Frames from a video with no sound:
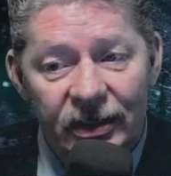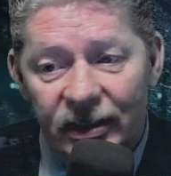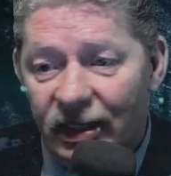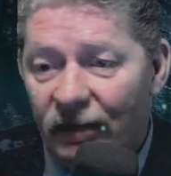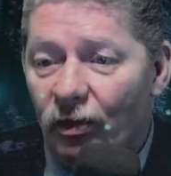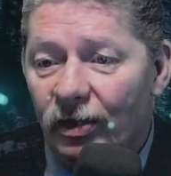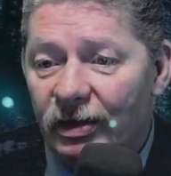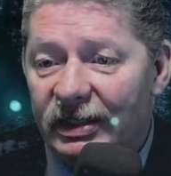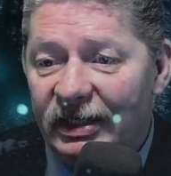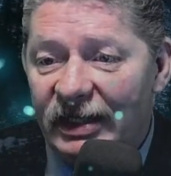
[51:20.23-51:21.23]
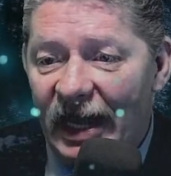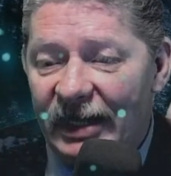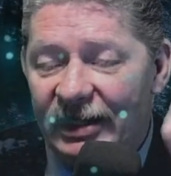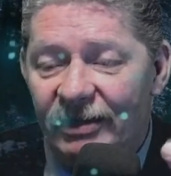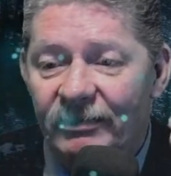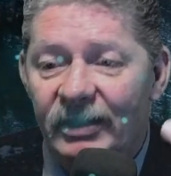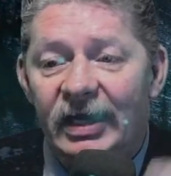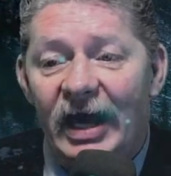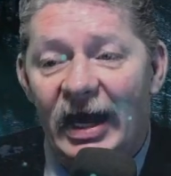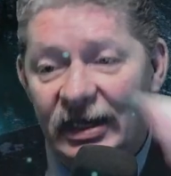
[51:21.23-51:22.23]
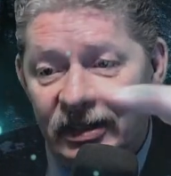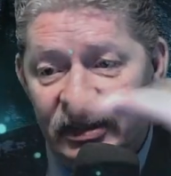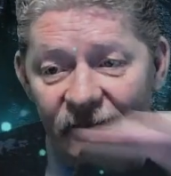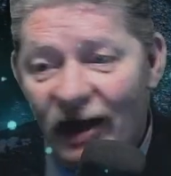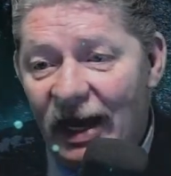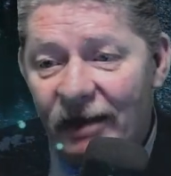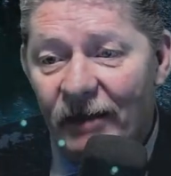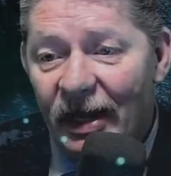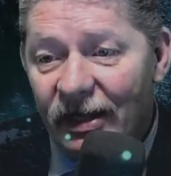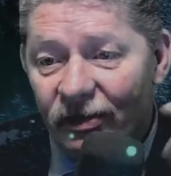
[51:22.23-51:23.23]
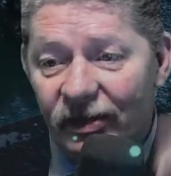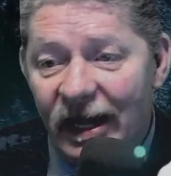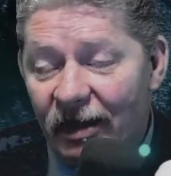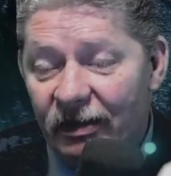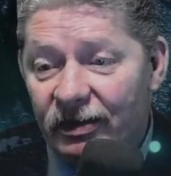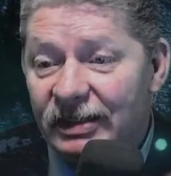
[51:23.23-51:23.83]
They work in tandem, and you divide it by your character.